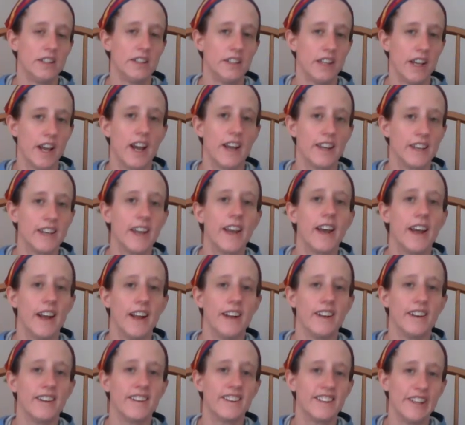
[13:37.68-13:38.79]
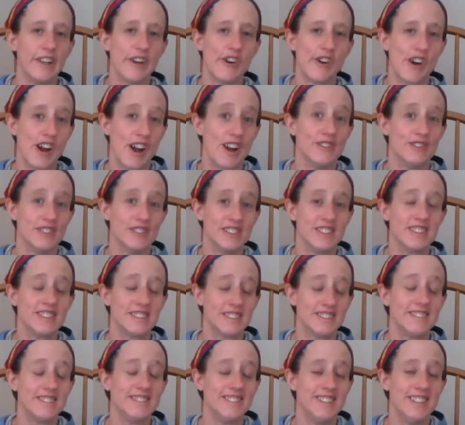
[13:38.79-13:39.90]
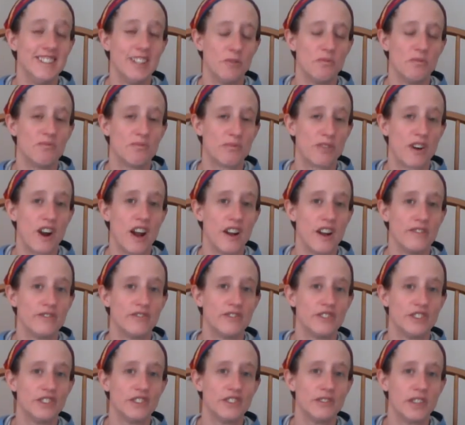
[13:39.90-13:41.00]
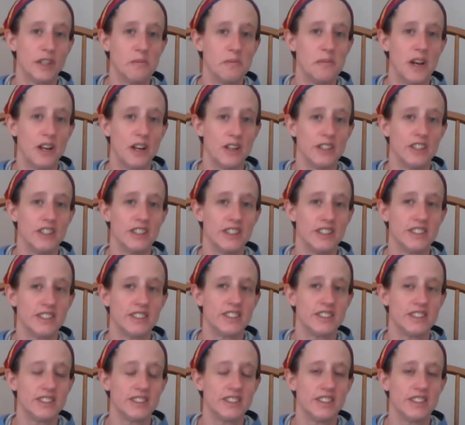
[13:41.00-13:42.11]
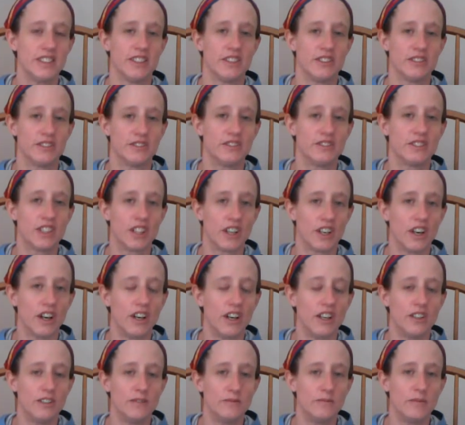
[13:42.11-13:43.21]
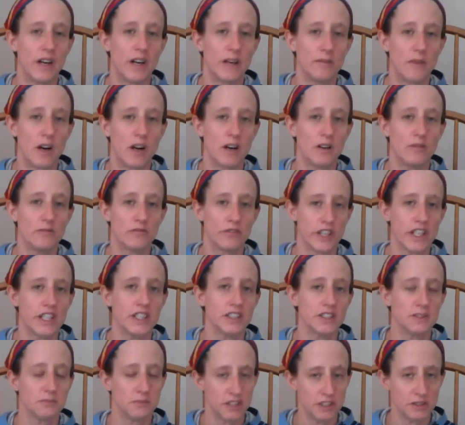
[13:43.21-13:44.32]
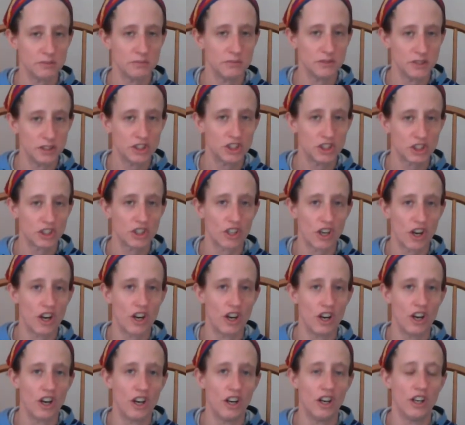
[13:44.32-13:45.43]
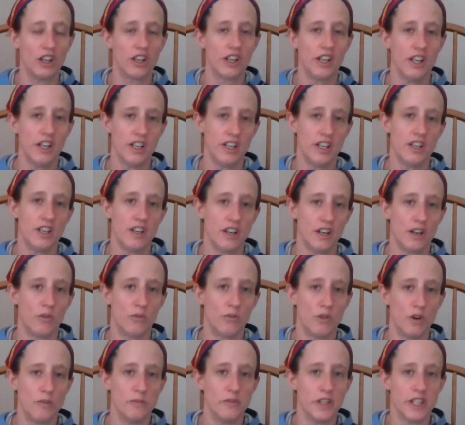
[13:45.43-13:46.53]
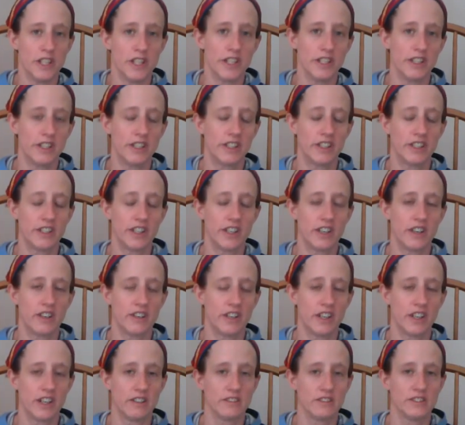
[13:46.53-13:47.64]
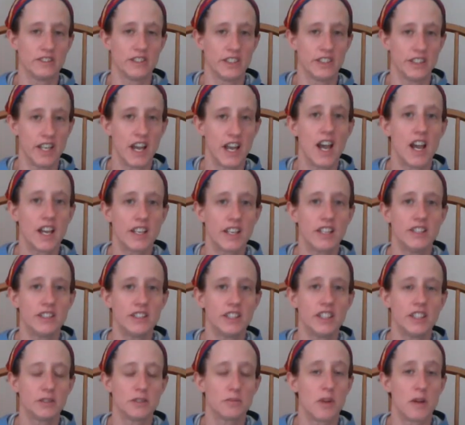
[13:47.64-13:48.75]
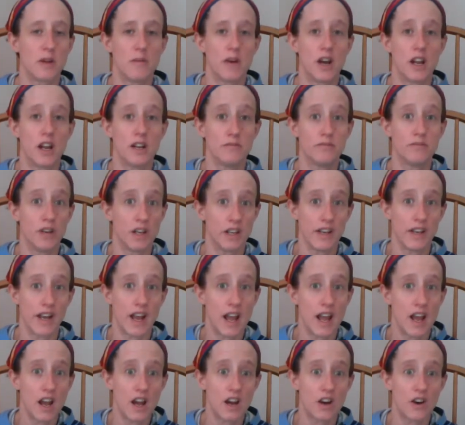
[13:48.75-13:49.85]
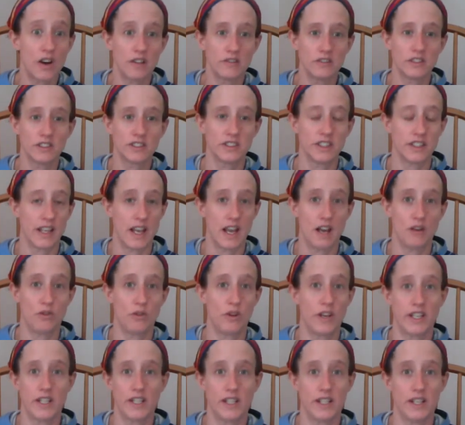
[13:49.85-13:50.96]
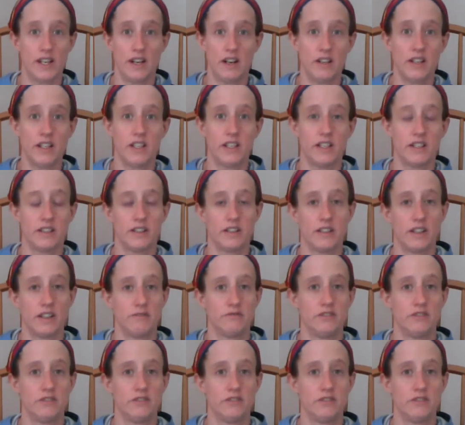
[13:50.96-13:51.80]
I can. I was, prideful, rebellious, girl. My mom raised me to be strong woman, and I was like, yeah, I can change my mind. But now I was like, how do I get out of here?